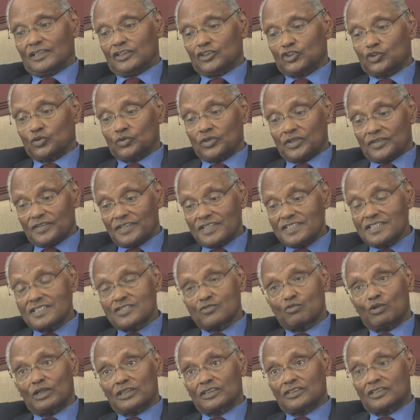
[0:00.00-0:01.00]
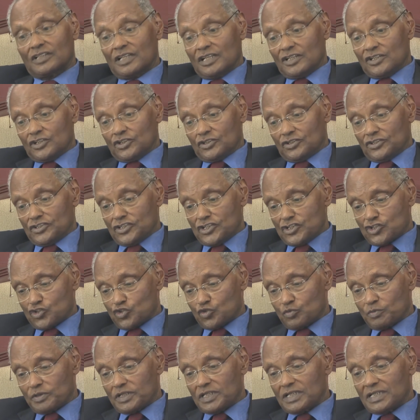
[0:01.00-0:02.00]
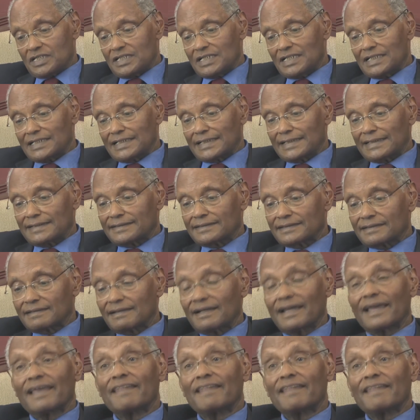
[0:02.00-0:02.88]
So this is what needs to be done in Tigray.